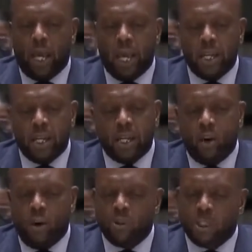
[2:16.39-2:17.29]
Kenya
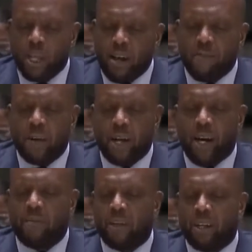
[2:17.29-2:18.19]
and almost
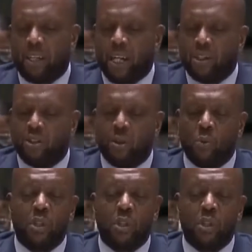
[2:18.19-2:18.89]
every African country